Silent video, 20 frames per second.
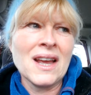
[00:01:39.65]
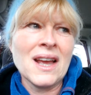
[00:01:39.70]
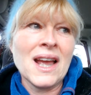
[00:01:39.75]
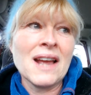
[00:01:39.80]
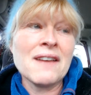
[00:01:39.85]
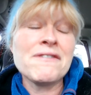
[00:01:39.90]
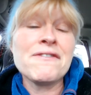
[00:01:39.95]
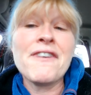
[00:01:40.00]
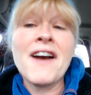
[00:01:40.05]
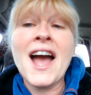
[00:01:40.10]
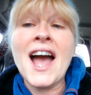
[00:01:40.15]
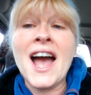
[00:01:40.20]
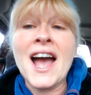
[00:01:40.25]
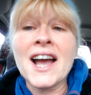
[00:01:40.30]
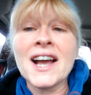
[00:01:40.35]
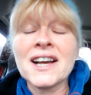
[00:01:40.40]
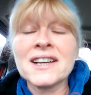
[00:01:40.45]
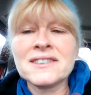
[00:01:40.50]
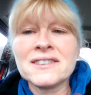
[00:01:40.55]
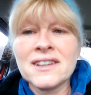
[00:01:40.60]
In
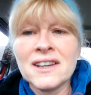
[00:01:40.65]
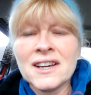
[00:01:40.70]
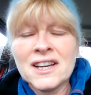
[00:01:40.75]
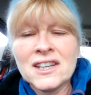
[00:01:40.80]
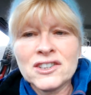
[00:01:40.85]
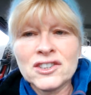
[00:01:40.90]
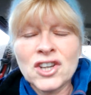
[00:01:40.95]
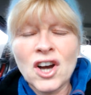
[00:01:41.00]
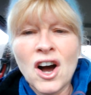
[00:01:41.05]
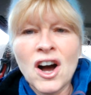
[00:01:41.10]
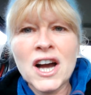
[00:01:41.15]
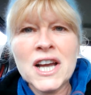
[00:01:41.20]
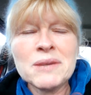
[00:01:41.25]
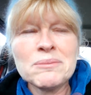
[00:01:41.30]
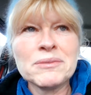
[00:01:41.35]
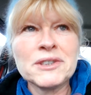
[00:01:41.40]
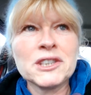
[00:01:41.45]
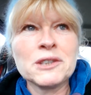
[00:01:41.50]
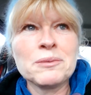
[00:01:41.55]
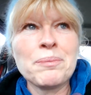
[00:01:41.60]
fact,
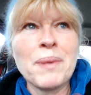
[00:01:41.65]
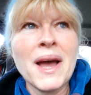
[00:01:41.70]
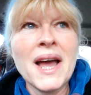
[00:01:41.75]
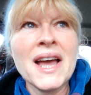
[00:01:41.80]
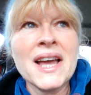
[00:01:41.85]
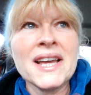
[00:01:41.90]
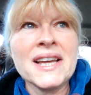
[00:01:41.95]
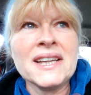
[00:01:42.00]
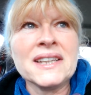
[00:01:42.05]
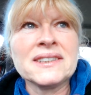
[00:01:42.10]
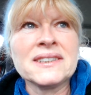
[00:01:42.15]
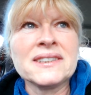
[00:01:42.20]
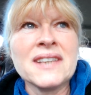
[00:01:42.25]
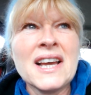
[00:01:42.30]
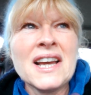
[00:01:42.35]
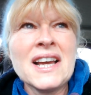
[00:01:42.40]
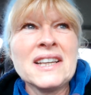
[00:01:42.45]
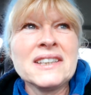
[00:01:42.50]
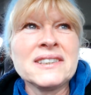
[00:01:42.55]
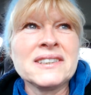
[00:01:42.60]
time-space
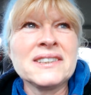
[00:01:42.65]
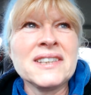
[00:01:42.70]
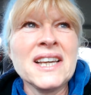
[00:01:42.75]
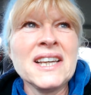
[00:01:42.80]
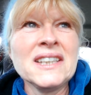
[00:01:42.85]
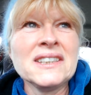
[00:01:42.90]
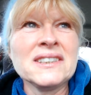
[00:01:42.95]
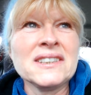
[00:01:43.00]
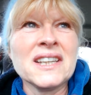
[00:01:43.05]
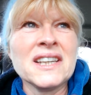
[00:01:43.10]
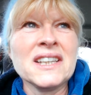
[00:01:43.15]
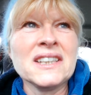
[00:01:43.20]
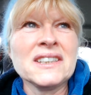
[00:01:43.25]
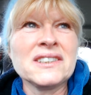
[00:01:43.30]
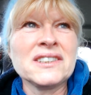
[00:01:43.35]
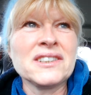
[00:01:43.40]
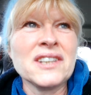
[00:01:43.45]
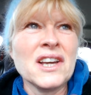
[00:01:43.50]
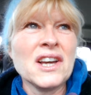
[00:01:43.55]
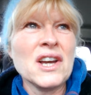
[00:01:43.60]

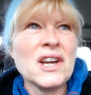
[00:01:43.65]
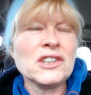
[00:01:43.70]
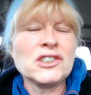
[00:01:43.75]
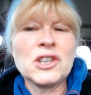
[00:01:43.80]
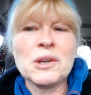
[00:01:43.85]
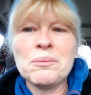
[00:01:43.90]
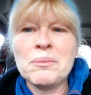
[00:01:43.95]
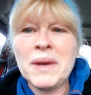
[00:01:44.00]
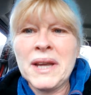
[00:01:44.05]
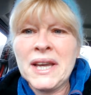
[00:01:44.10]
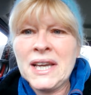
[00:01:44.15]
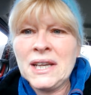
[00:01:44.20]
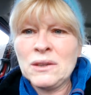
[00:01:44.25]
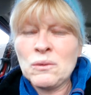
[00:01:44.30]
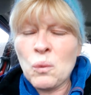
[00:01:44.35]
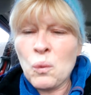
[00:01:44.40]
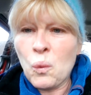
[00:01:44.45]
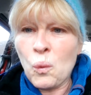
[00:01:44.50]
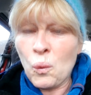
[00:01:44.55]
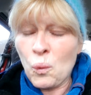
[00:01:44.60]
ceases to
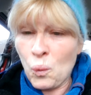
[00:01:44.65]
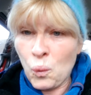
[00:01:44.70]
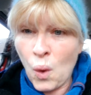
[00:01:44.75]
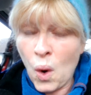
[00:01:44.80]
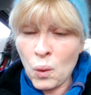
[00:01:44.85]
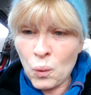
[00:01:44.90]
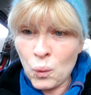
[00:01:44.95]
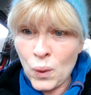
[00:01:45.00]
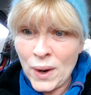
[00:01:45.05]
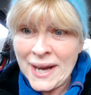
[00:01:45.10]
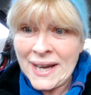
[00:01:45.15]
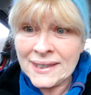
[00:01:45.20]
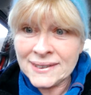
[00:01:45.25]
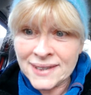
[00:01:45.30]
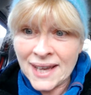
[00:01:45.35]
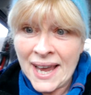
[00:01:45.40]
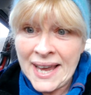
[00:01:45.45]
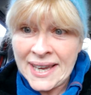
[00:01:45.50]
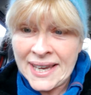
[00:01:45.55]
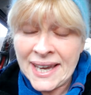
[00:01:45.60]
mean what we
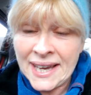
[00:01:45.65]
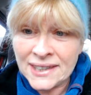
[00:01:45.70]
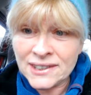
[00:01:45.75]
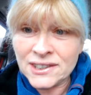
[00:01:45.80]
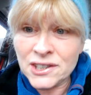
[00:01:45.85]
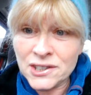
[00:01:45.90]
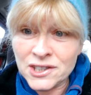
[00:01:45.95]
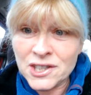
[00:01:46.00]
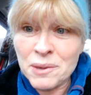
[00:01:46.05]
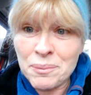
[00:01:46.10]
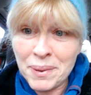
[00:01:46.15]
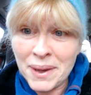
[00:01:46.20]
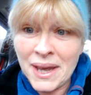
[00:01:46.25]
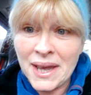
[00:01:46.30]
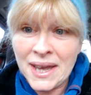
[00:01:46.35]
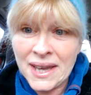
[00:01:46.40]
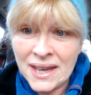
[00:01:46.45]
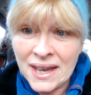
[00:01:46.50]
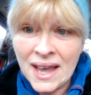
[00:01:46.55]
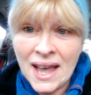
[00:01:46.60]
take it to
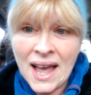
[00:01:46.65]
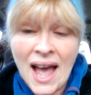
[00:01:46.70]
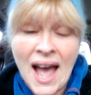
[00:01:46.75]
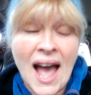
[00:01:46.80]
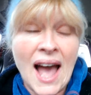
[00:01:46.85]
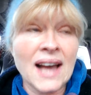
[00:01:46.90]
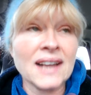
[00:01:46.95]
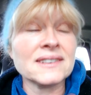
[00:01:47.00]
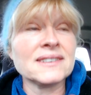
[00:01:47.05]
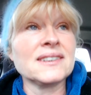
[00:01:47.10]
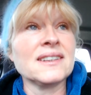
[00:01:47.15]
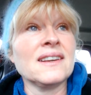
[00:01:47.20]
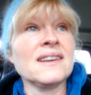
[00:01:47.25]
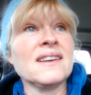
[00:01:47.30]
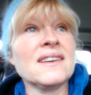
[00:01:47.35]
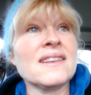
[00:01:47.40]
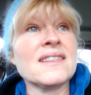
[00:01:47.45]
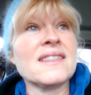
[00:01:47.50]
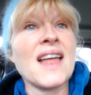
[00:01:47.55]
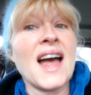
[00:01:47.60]
be at
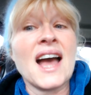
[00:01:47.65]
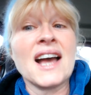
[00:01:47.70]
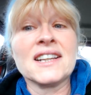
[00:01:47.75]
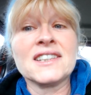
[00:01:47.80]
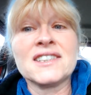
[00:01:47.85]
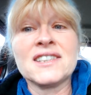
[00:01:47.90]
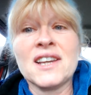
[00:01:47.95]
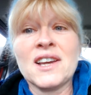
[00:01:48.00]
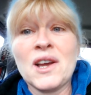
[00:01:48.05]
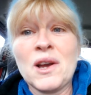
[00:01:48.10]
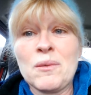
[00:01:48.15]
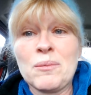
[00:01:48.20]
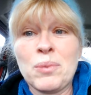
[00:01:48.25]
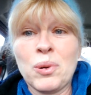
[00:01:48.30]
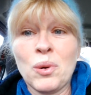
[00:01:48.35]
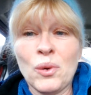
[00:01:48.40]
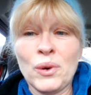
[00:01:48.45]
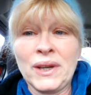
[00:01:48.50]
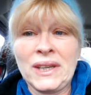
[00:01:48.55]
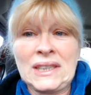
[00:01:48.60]
that
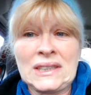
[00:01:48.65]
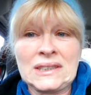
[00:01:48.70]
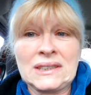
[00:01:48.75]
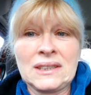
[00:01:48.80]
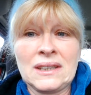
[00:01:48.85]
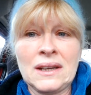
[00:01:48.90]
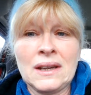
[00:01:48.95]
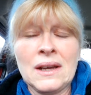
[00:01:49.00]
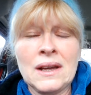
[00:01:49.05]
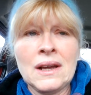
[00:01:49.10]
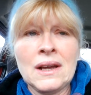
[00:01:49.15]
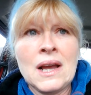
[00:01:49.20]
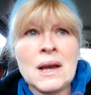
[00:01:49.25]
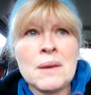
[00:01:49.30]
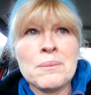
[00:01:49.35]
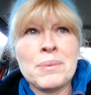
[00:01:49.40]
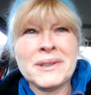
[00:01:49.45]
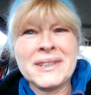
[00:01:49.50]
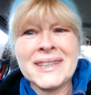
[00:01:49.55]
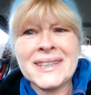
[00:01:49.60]
point.
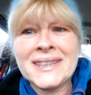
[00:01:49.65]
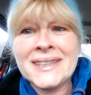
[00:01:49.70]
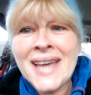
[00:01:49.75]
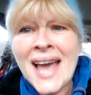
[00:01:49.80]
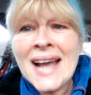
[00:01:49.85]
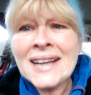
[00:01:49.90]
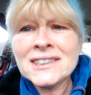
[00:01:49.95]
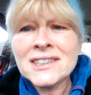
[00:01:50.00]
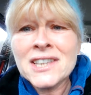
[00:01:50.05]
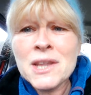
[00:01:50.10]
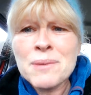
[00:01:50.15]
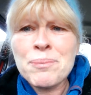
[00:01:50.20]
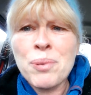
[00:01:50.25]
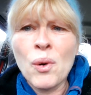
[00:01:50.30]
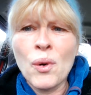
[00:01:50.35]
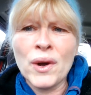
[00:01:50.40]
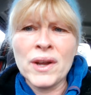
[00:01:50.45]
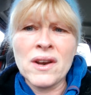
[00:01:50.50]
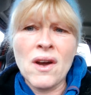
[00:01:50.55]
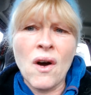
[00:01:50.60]
But to get to the
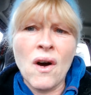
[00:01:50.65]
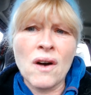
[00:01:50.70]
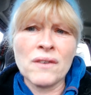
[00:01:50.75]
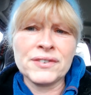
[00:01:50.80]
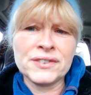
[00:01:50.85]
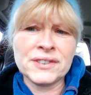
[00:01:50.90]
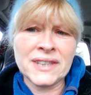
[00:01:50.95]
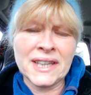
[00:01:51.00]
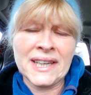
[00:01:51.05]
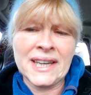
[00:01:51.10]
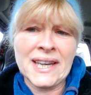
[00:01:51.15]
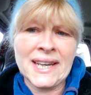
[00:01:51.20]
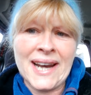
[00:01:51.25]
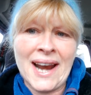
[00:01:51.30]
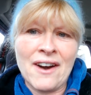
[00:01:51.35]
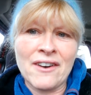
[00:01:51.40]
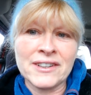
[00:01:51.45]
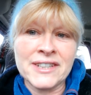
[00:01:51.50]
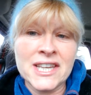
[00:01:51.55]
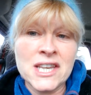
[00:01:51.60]
point of
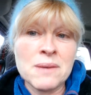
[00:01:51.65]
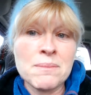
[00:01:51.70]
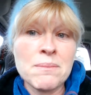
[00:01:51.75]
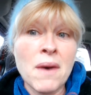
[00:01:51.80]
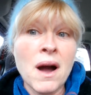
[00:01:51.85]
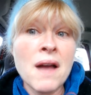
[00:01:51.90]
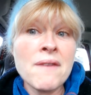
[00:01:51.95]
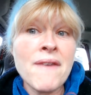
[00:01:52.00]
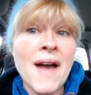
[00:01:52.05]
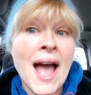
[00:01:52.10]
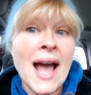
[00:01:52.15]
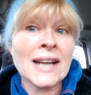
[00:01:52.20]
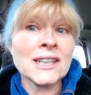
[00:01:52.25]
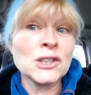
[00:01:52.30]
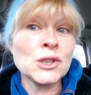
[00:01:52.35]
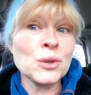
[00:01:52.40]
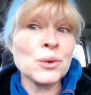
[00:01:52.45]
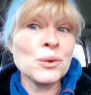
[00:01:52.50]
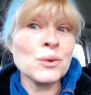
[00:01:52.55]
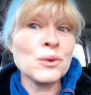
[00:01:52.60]
singularity, you might have had
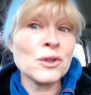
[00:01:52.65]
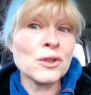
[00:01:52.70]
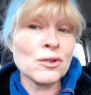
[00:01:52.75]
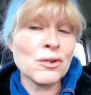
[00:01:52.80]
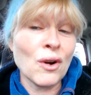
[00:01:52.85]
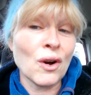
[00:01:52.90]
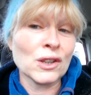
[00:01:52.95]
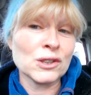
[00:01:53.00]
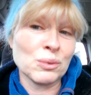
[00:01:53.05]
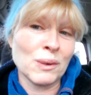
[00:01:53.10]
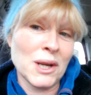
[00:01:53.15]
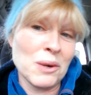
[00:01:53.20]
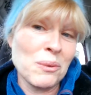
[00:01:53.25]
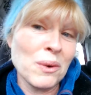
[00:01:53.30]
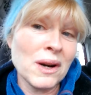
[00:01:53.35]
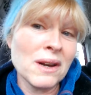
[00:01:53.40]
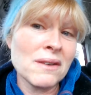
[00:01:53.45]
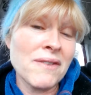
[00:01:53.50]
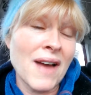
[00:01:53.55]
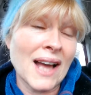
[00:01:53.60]
to cross, well, you
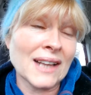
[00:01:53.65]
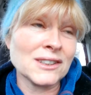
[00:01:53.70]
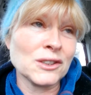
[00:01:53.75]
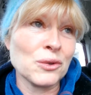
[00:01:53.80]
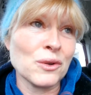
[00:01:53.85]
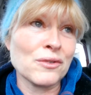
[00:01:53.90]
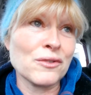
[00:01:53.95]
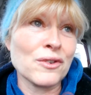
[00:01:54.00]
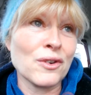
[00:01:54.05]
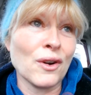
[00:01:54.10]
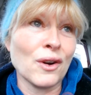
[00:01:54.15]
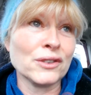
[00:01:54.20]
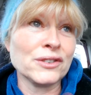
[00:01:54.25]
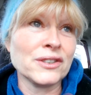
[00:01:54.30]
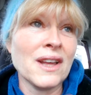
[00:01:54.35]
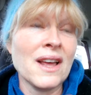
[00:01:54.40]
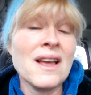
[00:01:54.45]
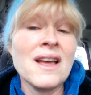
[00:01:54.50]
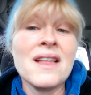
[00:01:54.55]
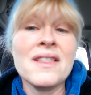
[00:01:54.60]
will have had to have
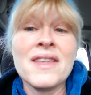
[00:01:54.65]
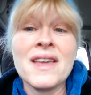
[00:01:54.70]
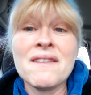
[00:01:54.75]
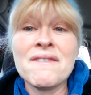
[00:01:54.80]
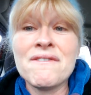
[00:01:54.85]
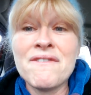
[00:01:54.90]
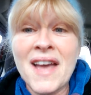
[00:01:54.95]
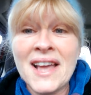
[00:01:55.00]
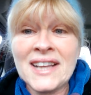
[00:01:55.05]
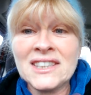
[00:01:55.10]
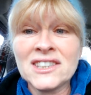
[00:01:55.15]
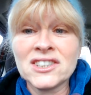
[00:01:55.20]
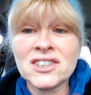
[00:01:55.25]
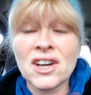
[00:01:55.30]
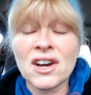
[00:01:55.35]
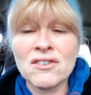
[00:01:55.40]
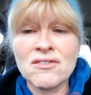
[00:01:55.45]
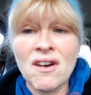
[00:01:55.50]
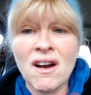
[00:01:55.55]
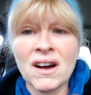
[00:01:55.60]
crossed the event
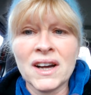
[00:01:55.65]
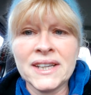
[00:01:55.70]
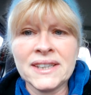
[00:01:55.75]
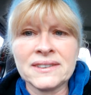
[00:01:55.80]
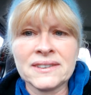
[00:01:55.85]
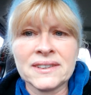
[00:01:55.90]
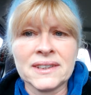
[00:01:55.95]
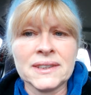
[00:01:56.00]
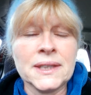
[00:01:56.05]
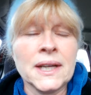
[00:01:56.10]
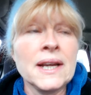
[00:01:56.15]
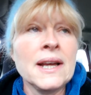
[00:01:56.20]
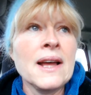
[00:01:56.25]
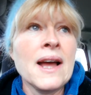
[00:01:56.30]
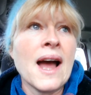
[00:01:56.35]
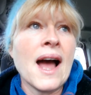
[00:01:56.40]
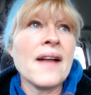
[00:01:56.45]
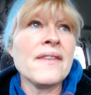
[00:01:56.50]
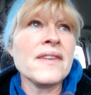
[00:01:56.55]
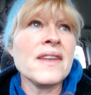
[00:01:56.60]
horizon.
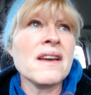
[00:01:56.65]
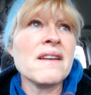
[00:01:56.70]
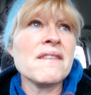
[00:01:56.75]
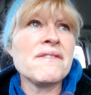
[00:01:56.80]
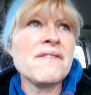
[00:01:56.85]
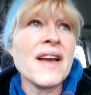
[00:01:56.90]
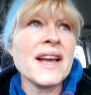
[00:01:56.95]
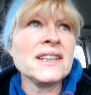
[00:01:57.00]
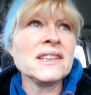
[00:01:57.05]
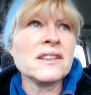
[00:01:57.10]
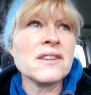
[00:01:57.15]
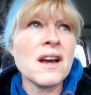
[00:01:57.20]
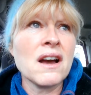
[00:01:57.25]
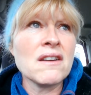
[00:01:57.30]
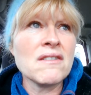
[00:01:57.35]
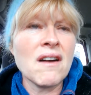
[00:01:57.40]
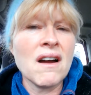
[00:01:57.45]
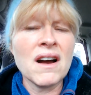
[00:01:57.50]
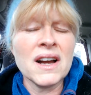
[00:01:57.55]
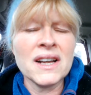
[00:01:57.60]
And the event
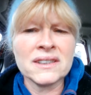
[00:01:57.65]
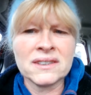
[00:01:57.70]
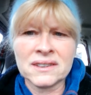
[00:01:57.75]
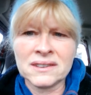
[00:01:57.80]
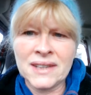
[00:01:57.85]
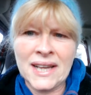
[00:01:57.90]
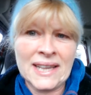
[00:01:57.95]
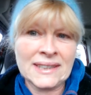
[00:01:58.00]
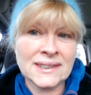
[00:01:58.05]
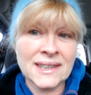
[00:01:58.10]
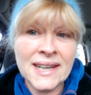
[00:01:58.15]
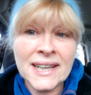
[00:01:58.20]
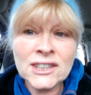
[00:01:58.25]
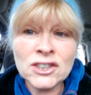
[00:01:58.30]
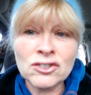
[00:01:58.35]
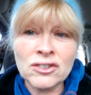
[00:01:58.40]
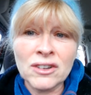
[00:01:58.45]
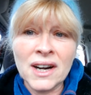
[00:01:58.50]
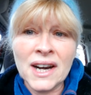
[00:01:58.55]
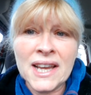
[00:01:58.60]
horizon is
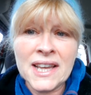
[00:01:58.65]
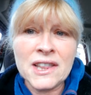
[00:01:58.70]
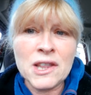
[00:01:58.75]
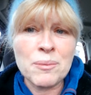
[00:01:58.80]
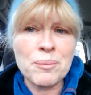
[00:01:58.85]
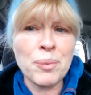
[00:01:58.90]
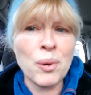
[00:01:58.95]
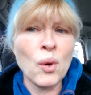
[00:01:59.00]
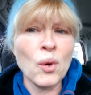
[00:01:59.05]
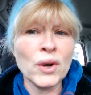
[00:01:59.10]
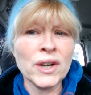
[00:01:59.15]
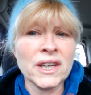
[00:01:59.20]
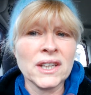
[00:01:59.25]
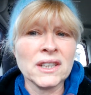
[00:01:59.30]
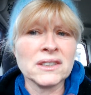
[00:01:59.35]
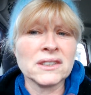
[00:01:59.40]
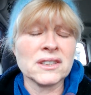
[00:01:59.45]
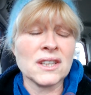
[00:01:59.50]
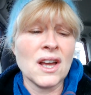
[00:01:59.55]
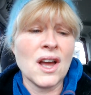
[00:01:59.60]
literally the
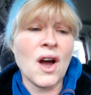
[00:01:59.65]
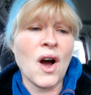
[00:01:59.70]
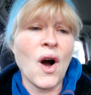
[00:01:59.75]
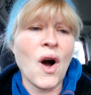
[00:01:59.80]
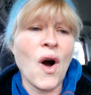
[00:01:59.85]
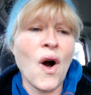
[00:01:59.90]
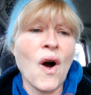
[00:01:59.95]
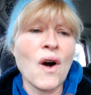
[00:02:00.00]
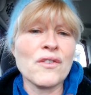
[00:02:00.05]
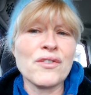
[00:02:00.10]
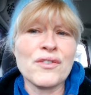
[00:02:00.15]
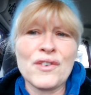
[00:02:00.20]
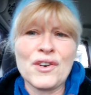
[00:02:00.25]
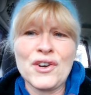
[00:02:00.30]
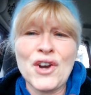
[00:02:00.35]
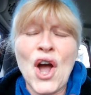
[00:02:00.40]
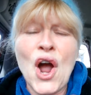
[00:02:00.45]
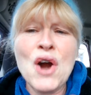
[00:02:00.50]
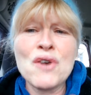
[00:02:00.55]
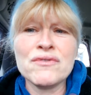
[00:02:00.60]
point of
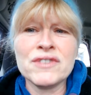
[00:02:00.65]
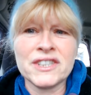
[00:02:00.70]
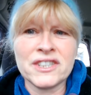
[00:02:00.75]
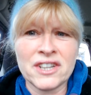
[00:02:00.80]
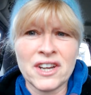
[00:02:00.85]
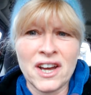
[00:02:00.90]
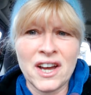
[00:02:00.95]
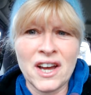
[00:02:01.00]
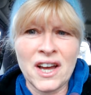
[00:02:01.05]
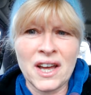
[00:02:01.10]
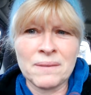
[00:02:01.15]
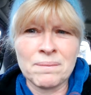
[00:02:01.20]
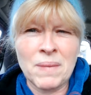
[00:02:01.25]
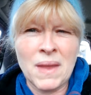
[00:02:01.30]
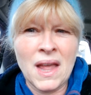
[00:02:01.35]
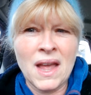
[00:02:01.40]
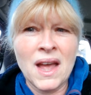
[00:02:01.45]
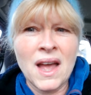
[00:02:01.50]
no return.